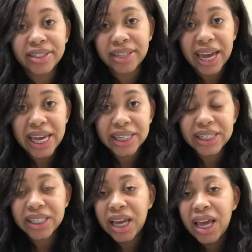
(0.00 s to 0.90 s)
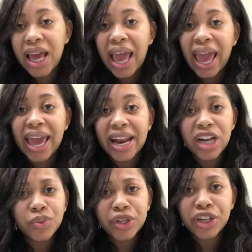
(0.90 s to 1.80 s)
night and I
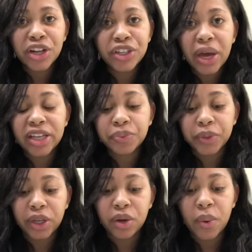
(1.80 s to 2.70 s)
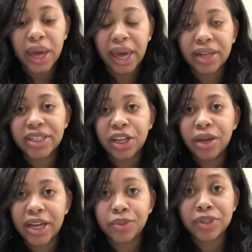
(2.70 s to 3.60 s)
just want to talk to you guys really quick, tell you
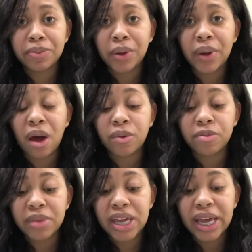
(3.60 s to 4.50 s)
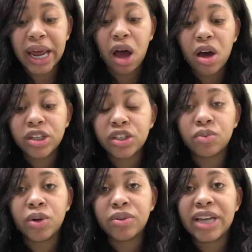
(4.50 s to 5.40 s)
guys what's been going on with me, and I also
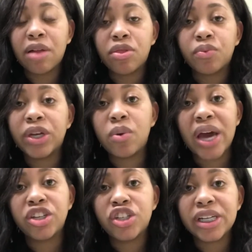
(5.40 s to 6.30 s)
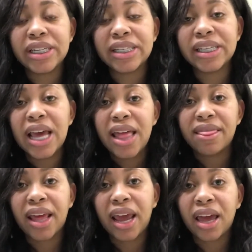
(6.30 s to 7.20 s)
wrote down three questions
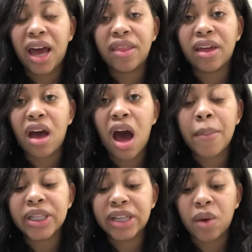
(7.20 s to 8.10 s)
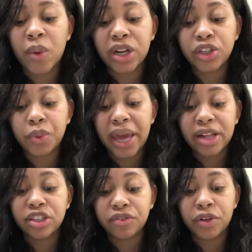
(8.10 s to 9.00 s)
that I got in the comments that I wanted to
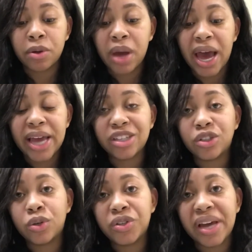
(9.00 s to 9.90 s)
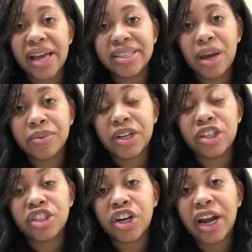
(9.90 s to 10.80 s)
answer for you guys. I told you guys that I was going
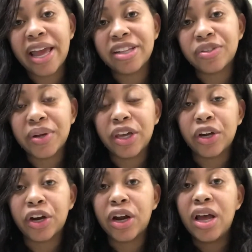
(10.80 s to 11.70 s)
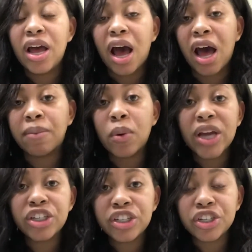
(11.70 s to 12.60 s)
to start answering your um,
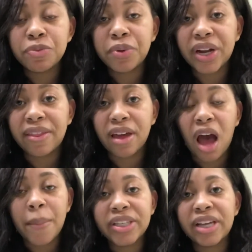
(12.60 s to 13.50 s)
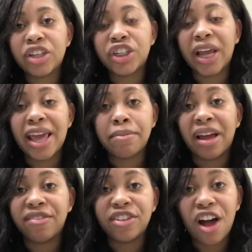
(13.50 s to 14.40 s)
questions that you put in the comment section in
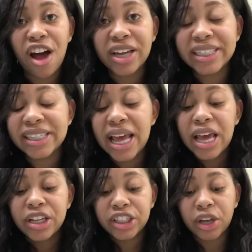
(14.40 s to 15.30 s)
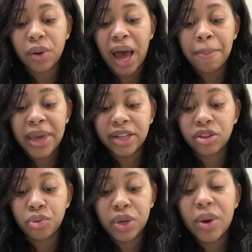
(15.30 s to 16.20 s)
my vlogs, so I
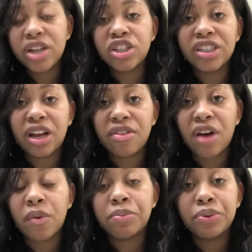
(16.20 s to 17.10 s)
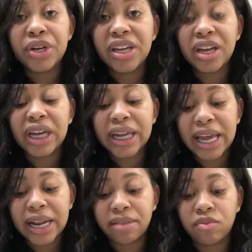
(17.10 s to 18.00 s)
picked three questions that I thought were pretty good
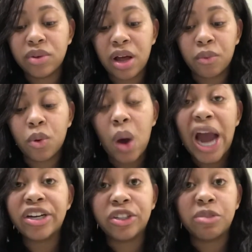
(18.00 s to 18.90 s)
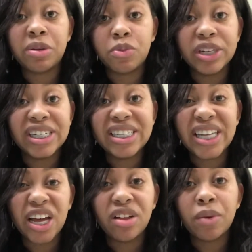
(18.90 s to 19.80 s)
and um, required a little bit more
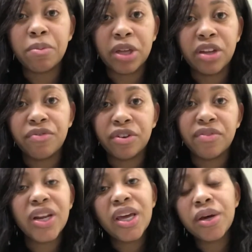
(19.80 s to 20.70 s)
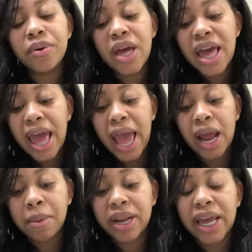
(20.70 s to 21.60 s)
detail that would be good for a video, and
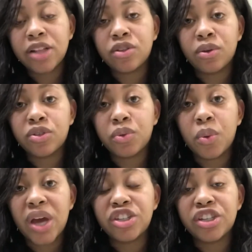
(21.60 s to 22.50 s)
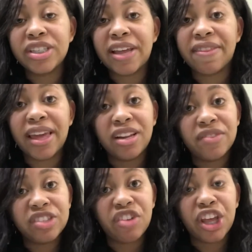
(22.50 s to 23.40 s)
I'm going to answer those three questions at the end of
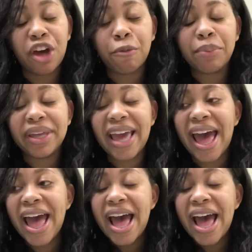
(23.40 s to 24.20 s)
this video. But yeah,